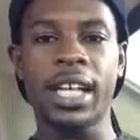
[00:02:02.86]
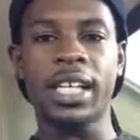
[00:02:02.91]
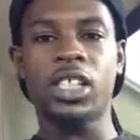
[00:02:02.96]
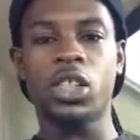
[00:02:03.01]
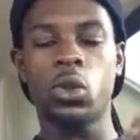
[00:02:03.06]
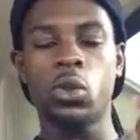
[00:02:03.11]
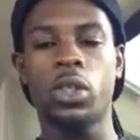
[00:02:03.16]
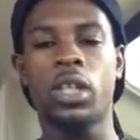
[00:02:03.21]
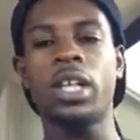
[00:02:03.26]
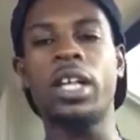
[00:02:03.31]

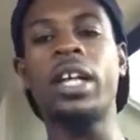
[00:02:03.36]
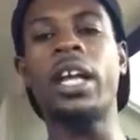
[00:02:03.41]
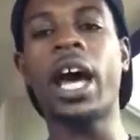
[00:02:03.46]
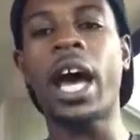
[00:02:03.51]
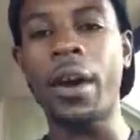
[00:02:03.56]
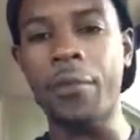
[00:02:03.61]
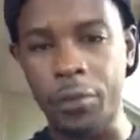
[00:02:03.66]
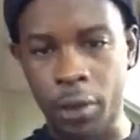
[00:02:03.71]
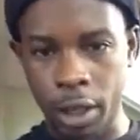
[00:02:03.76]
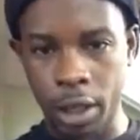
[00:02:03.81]
that you could
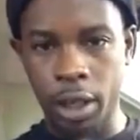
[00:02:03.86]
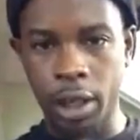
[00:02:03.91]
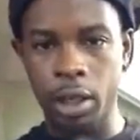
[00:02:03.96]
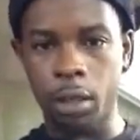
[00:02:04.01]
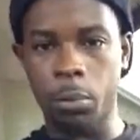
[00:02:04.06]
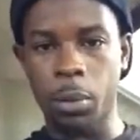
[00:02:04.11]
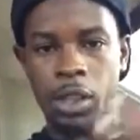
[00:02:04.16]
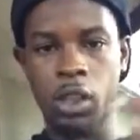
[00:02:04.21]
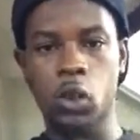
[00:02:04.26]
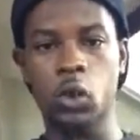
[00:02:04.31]
have
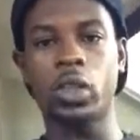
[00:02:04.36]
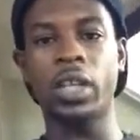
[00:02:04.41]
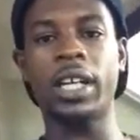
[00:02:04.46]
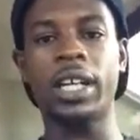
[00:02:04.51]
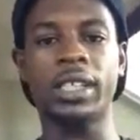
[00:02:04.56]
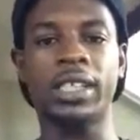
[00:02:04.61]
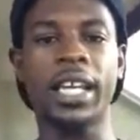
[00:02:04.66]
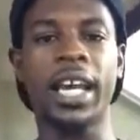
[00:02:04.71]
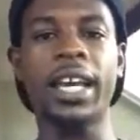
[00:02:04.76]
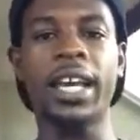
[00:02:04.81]
done, but you
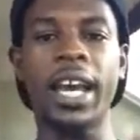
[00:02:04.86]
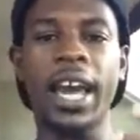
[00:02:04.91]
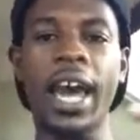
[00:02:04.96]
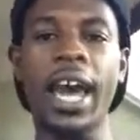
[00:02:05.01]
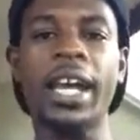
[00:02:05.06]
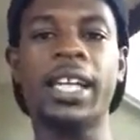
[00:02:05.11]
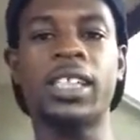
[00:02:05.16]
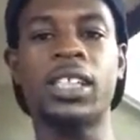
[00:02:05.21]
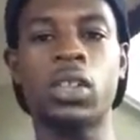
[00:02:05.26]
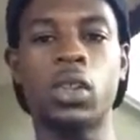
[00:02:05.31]
didn't take
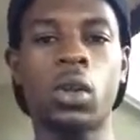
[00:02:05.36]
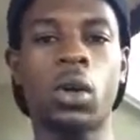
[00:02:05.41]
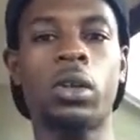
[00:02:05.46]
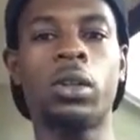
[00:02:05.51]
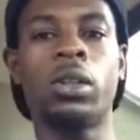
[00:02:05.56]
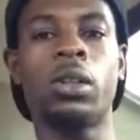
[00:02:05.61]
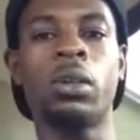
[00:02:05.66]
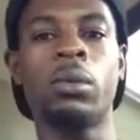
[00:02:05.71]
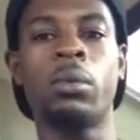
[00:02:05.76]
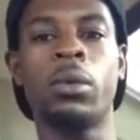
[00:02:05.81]
action
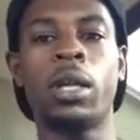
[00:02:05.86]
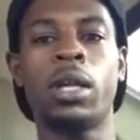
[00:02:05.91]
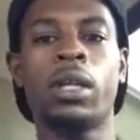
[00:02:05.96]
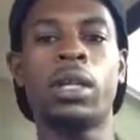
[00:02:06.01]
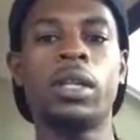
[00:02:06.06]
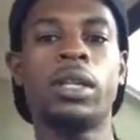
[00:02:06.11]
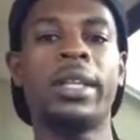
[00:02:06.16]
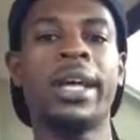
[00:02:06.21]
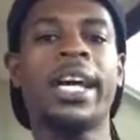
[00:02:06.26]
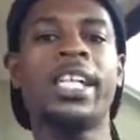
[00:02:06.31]
on them.
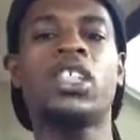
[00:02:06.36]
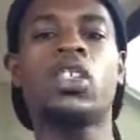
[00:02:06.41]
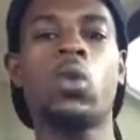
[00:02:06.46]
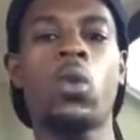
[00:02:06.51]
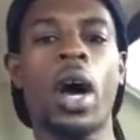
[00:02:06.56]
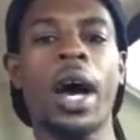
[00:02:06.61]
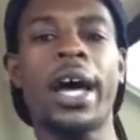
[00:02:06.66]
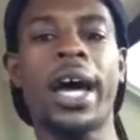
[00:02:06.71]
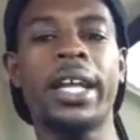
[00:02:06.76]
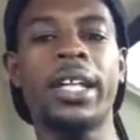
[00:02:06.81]
That's
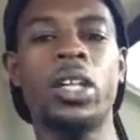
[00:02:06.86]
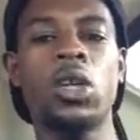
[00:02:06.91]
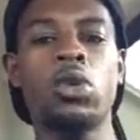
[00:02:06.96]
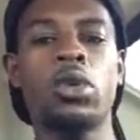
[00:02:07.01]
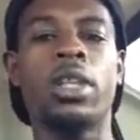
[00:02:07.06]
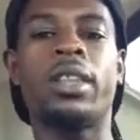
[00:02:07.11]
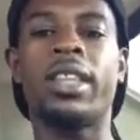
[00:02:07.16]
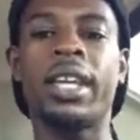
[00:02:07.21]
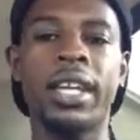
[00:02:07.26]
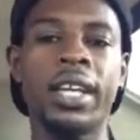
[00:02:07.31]
why I do
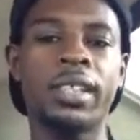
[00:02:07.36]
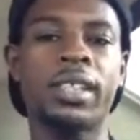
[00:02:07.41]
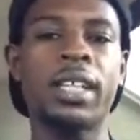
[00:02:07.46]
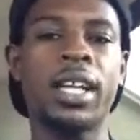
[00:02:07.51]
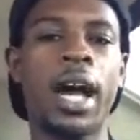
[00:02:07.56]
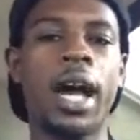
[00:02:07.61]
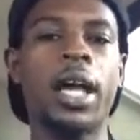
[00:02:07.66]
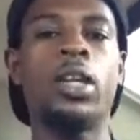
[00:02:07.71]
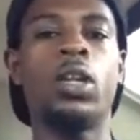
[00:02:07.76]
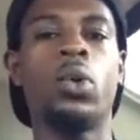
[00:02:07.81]
the things
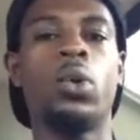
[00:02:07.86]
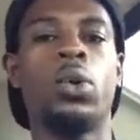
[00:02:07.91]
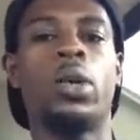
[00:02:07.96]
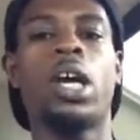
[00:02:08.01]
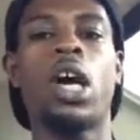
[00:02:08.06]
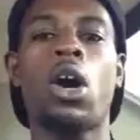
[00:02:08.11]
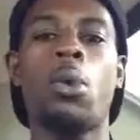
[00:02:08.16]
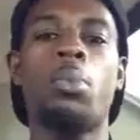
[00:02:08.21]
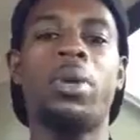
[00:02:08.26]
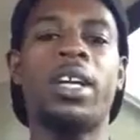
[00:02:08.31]
that I do
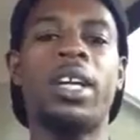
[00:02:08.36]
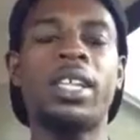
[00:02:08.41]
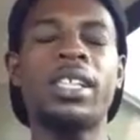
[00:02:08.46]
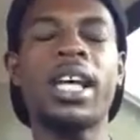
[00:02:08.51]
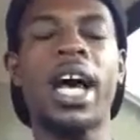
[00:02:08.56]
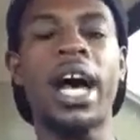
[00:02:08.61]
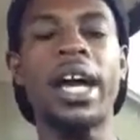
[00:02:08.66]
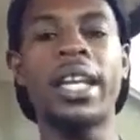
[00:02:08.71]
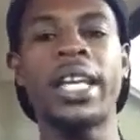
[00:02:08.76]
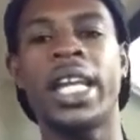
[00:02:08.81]
now, because
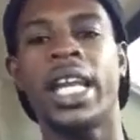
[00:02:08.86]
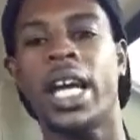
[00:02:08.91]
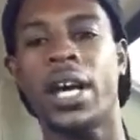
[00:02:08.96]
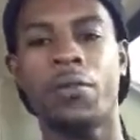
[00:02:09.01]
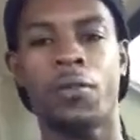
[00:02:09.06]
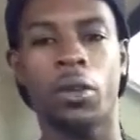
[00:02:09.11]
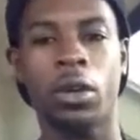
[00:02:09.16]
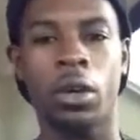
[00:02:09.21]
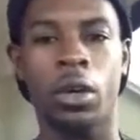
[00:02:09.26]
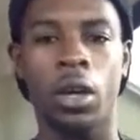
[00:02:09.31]
I
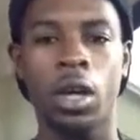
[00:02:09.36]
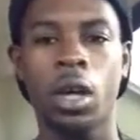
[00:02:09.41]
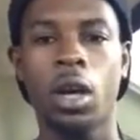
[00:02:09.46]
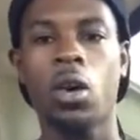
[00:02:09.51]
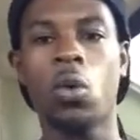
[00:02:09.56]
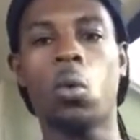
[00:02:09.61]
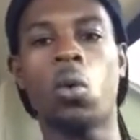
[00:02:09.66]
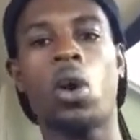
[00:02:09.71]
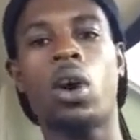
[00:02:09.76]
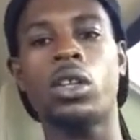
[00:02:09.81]
never
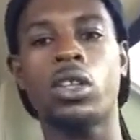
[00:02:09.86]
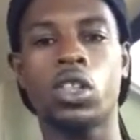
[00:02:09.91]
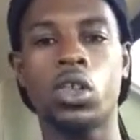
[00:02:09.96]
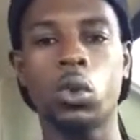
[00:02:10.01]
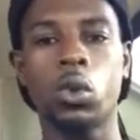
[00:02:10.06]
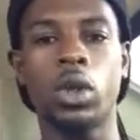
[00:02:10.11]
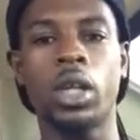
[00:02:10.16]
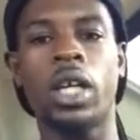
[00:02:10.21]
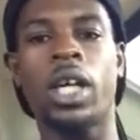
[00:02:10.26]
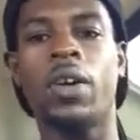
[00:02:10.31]
want
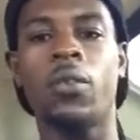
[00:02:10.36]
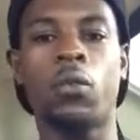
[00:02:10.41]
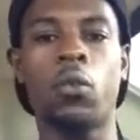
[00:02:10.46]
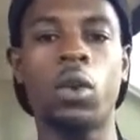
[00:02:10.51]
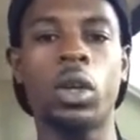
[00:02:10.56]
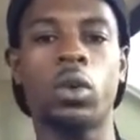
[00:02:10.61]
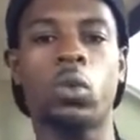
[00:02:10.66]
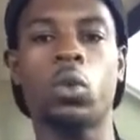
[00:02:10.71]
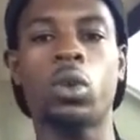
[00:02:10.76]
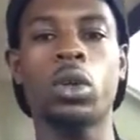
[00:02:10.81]
to live
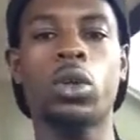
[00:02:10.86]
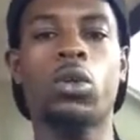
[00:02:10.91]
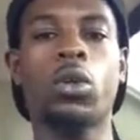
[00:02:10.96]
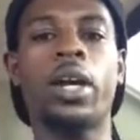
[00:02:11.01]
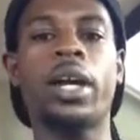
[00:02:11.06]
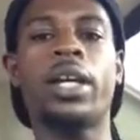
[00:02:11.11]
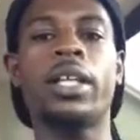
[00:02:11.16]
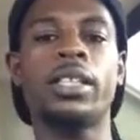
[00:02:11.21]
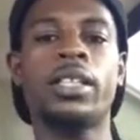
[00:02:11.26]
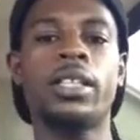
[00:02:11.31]
with
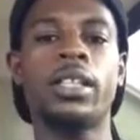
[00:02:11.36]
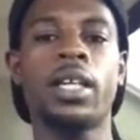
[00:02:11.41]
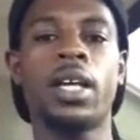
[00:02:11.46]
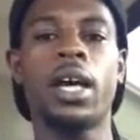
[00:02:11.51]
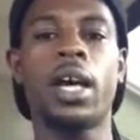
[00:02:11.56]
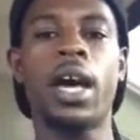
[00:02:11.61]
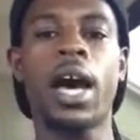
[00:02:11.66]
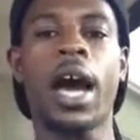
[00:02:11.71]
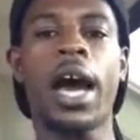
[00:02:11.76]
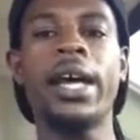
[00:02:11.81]
regrets.
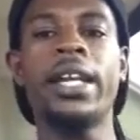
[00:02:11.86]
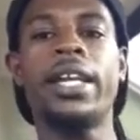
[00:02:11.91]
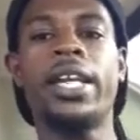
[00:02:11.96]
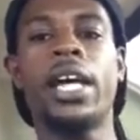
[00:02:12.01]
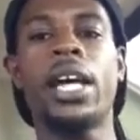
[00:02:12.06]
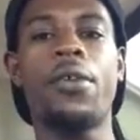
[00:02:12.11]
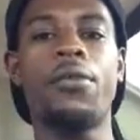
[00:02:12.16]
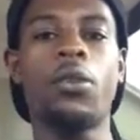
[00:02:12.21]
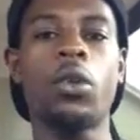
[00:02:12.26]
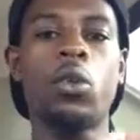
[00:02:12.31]
I
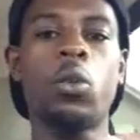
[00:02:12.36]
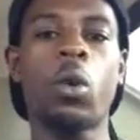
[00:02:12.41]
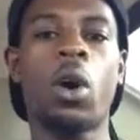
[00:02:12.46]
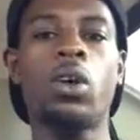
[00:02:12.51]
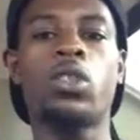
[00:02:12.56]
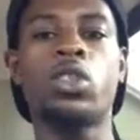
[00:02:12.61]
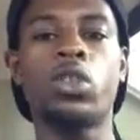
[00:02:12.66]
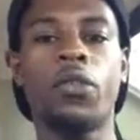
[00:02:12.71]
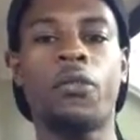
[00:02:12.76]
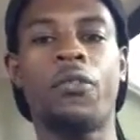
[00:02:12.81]
never
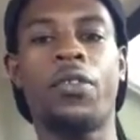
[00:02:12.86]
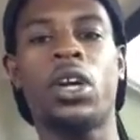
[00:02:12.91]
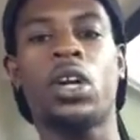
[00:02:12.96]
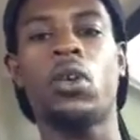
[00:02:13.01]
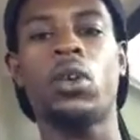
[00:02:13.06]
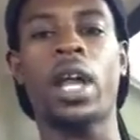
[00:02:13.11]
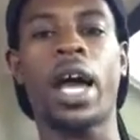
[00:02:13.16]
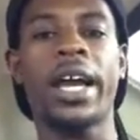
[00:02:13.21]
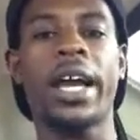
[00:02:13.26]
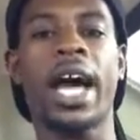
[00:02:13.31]
want to
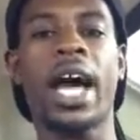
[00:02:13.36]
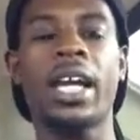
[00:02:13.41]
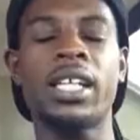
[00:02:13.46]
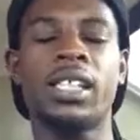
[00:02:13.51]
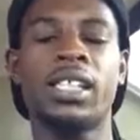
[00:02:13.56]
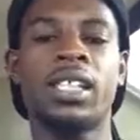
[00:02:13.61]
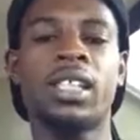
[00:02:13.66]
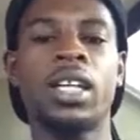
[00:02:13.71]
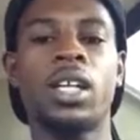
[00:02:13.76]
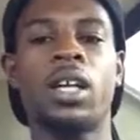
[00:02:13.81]
feel like I
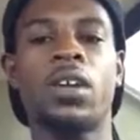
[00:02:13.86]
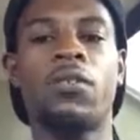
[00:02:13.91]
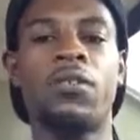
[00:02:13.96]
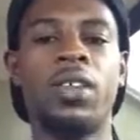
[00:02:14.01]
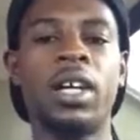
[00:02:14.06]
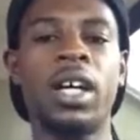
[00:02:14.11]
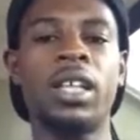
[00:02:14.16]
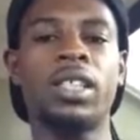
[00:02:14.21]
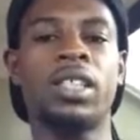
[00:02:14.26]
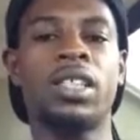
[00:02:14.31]
should have
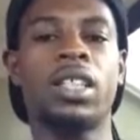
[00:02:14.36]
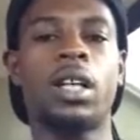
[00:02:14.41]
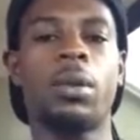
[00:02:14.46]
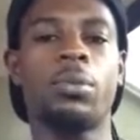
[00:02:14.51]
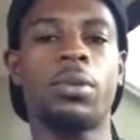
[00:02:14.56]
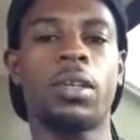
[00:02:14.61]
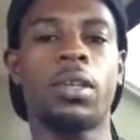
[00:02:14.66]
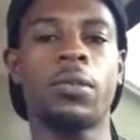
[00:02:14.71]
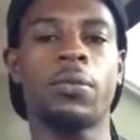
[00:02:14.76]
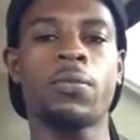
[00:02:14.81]
done
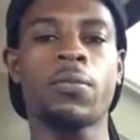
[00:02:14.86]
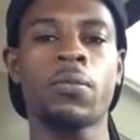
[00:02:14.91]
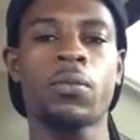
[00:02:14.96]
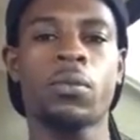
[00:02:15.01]
something.